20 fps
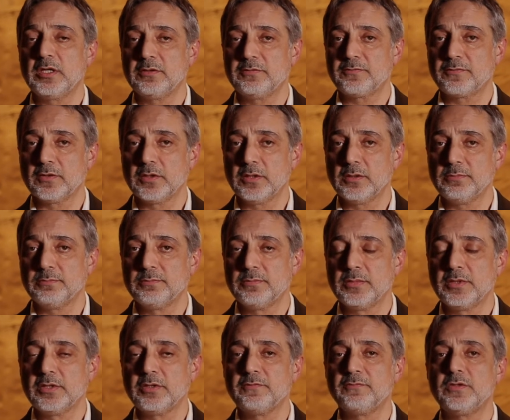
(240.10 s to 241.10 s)
from
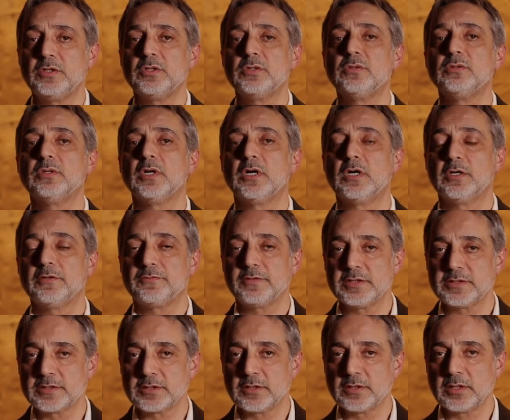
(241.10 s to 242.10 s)
the view of
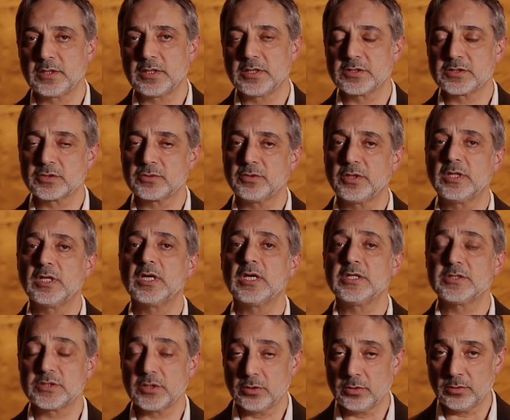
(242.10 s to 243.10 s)
Assyrian history
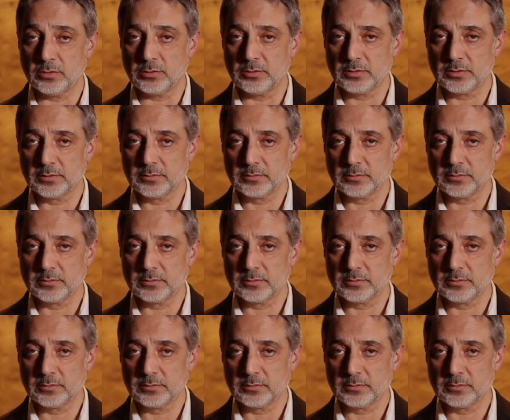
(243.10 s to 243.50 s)
as a whole.